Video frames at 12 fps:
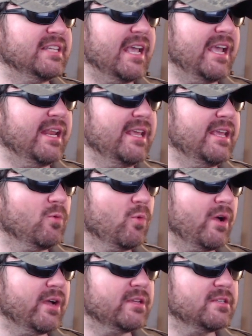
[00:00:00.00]
Teddy
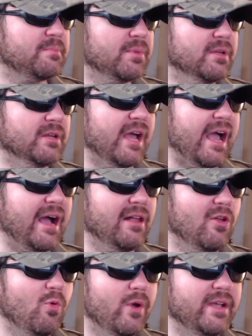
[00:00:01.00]
Ruxpin
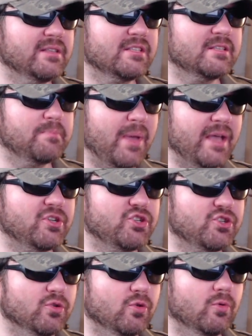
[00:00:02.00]
Halloween
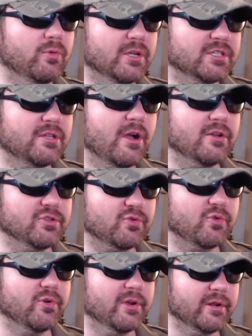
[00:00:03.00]
Special, Nostalgia
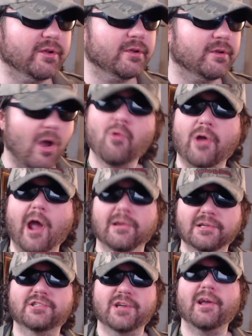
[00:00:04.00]
Critic. Okay,
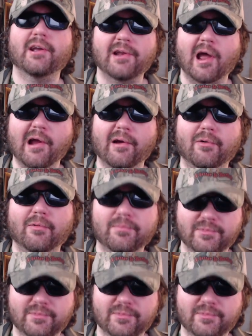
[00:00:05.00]
let's check it out.